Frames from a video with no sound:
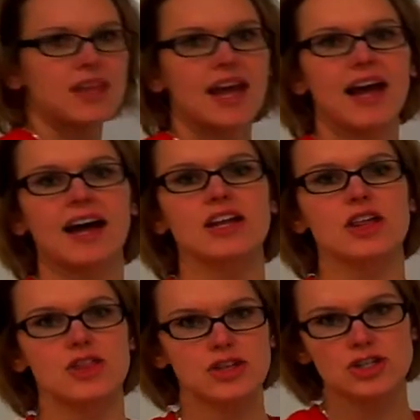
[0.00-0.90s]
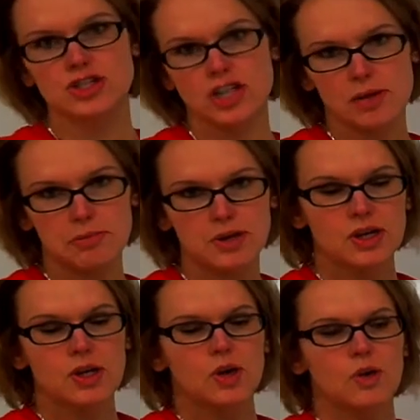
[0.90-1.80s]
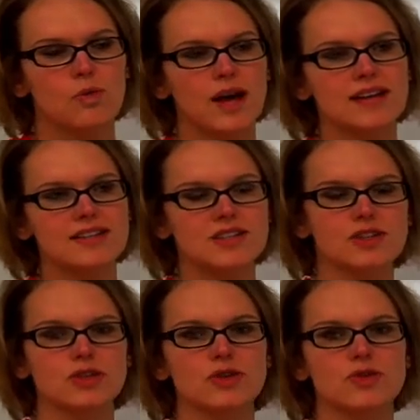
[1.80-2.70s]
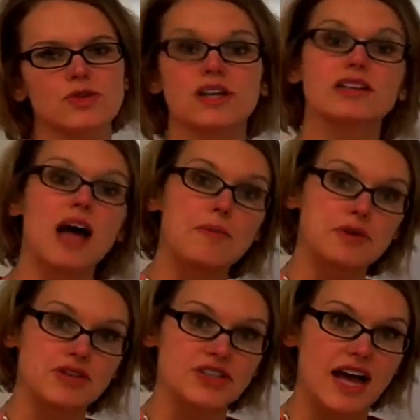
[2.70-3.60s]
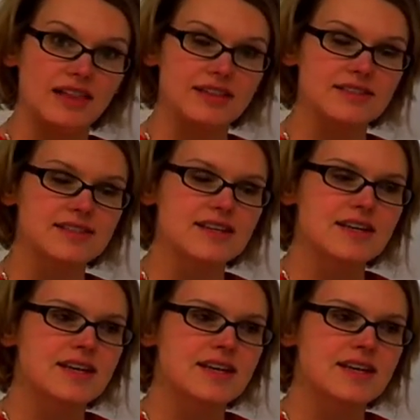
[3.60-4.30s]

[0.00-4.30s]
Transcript: And this ship went to the Galapagos Islands.